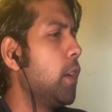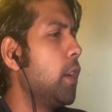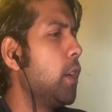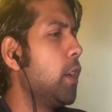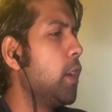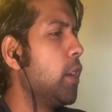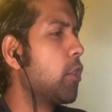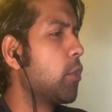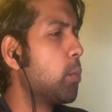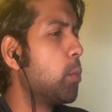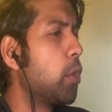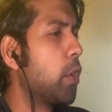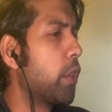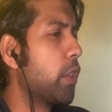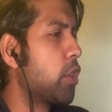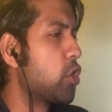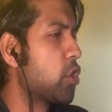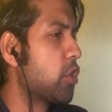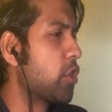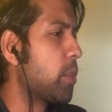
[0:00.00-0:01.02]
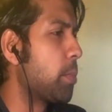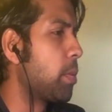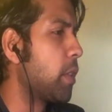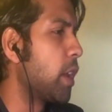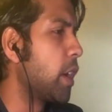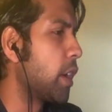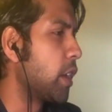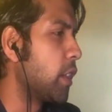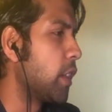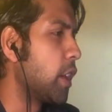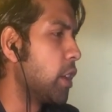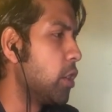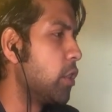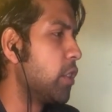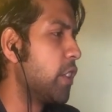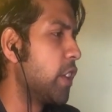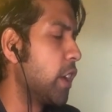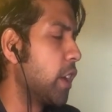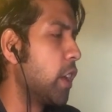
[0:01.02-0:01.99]
It's more than just a plugin that you
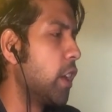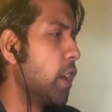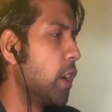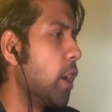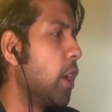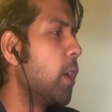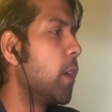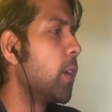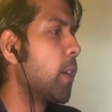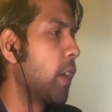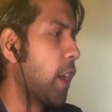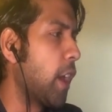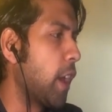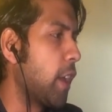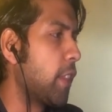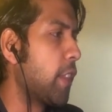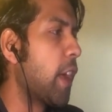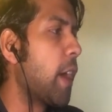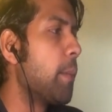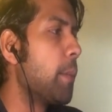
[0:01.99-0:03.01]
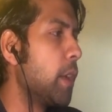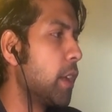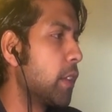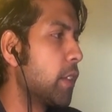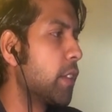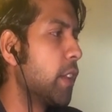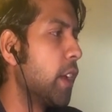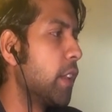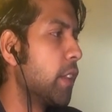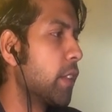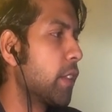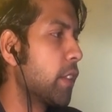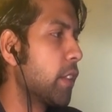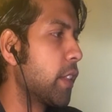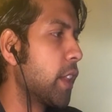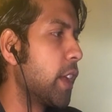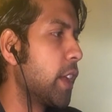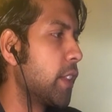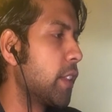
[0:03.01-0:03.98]
stick in. Okay, that makes sense.
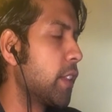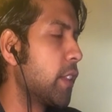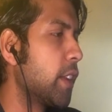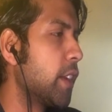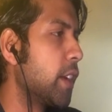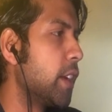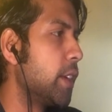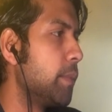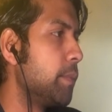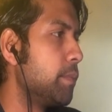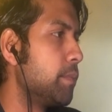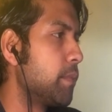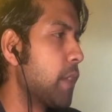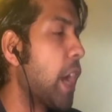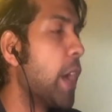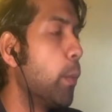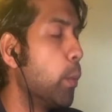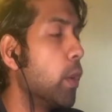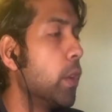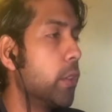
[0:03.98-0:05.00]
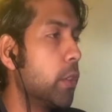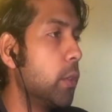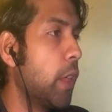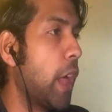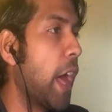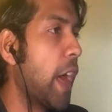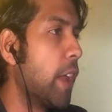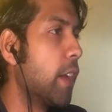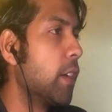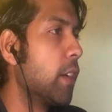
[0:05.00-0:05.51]
Let's, I will do that.